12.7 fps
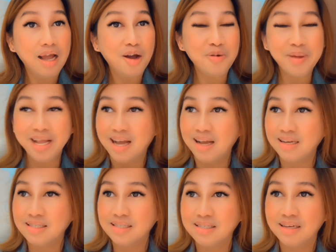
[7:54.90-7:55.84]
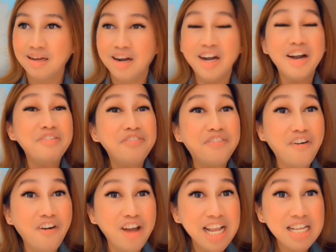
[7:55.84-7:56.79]
Oh my gosh. Her
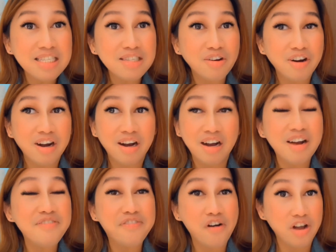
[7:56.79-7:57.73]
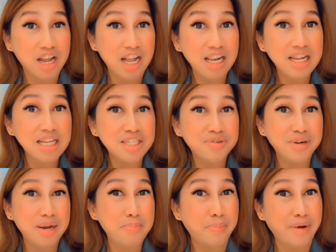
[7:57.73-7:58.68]
voice or her vocal is
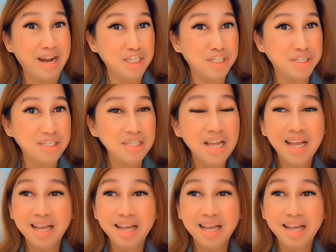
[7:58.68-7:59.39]
really precious.